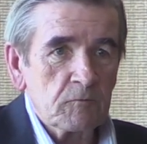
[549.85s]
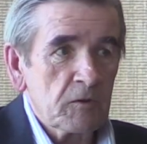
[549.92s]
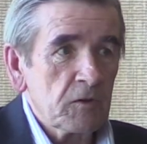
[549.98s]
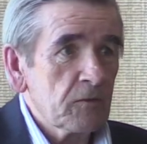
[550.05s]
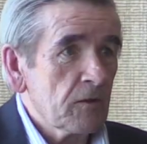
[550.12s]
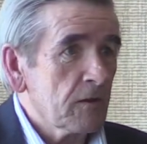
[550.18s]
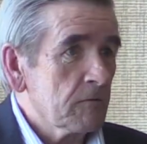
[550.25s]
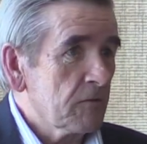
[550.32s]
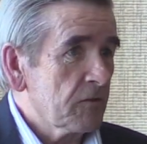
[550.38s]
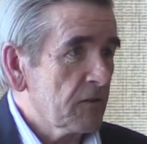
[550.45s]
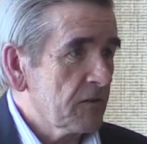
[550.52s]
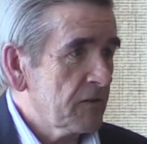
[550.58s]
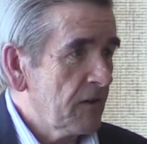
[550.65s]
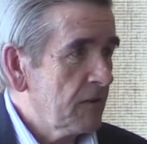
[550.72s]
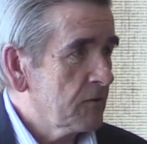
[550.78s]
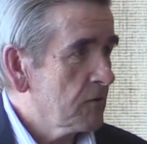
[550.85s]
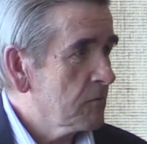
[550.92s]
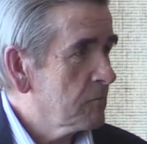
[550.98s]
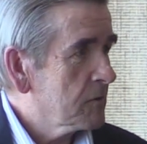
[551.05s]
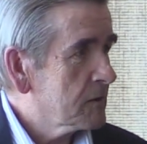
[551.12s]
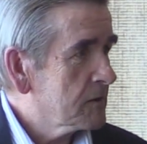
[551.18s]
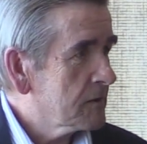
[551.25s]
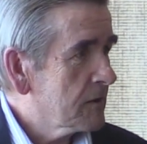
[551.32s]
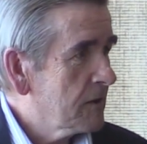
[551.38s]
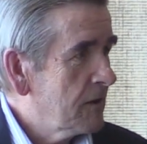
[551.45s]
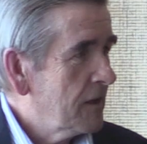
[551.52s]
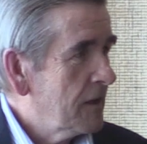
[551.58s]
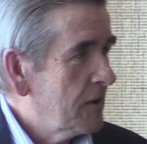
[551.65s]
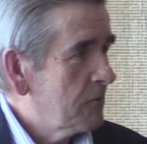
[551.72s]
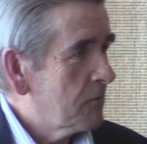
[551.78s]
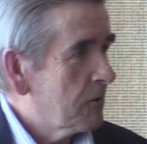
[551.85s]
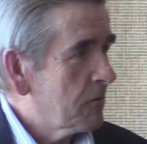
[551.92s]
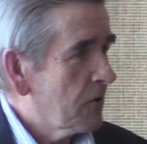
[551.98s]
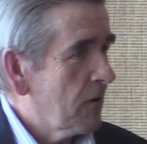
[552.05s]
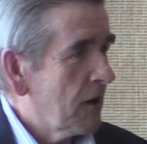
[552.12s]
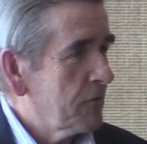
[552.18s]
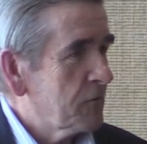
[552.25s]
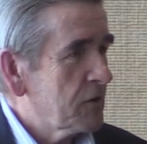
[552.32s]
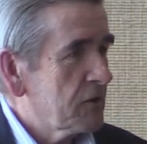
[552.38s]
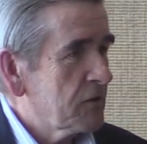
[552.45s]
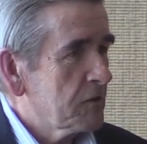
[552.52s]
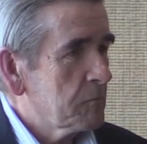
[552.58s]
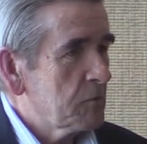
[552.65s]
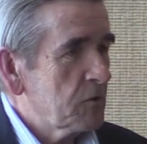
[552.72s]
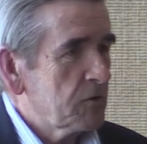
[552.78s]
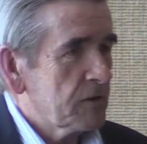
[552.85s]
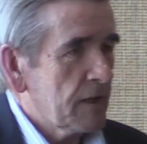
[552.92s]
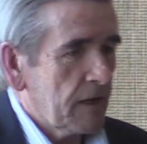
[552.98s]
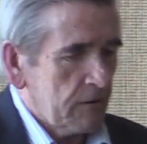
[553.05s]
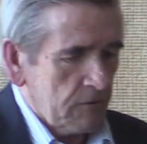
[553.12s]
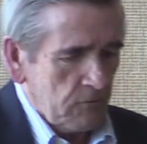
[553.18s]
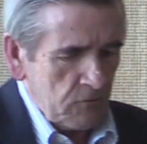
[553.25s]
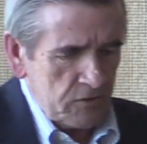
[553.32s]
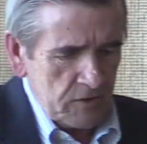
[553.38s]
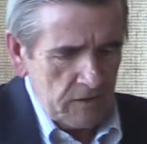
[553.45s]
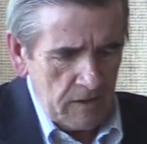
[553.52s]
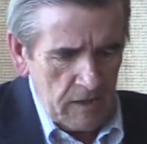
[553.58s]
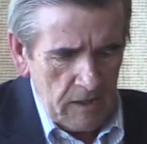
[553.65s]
We thought it was a center, but we were often disabused of that notion.